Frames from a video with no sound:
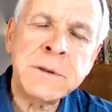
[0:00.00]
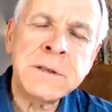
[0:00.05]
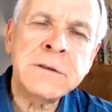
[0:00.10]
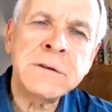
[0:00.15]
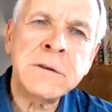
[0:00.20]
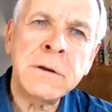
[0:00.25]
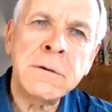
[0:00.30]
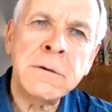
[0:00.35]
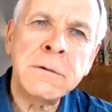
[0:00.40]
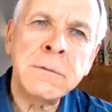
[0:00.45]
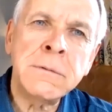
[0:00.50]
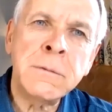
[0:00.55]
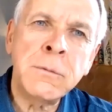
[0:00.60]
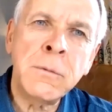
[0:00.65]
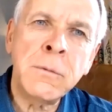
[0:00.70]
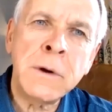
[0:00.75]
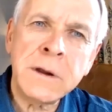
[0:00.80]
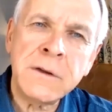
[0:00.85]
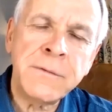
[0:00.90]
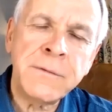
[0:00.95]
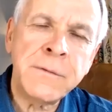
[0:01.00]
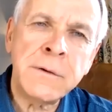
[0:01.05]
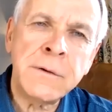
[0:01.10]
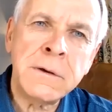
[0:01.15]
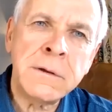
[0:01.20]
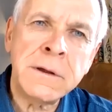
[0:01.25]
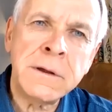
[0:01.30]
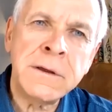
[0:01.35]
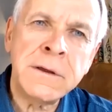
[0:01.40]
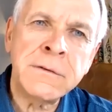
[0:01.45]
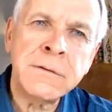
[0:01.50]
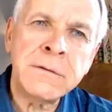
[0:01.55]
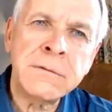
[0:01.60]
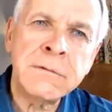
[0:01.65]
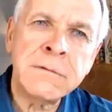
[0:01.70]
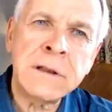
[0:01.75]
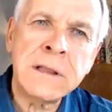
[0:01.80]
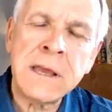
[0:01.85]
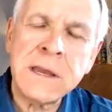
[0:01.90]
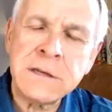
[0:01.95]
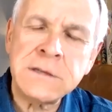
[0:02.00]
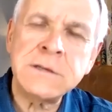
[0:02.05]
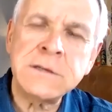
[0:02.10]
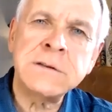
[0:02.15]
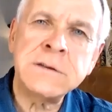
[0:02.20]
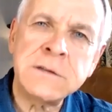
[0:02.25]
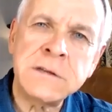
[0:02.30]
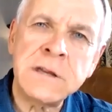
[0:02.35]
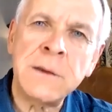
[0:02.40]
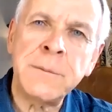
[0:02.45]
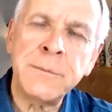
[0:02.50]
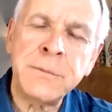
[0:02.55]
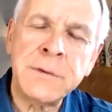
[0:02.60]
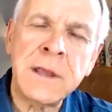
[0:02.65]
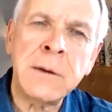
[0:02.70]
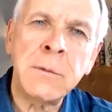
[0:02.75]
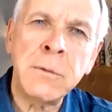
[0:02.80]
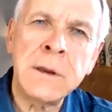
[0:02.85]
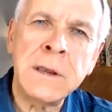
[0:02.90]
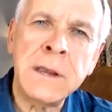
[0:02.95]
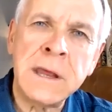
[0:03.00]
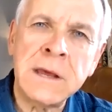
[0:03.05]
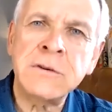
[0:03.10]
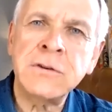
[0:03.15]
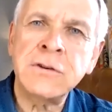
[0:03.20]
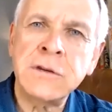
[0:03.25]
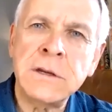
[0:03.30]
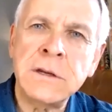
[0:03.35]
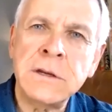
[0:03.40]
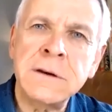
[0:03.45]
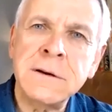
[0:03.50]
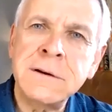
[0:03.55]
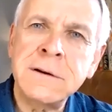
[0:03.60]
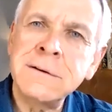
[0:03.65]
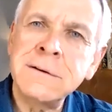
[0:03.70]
so wonderful is the relationships that we now share.